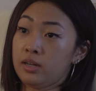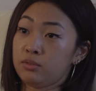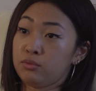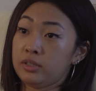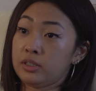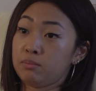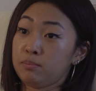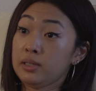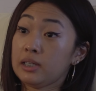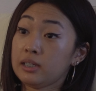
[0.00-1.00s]
as we
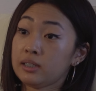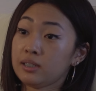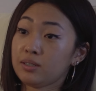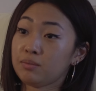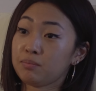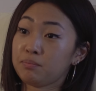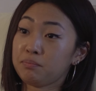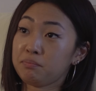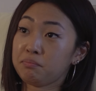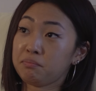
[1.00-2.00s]
speak,
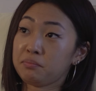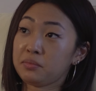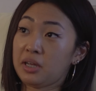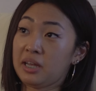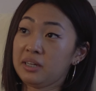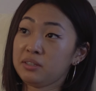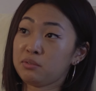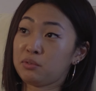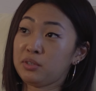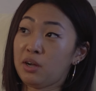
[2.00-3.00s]
I
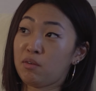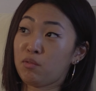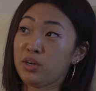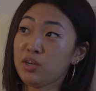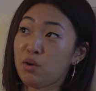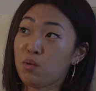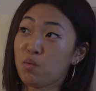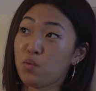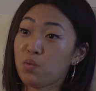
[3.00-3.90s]
guess we're not real.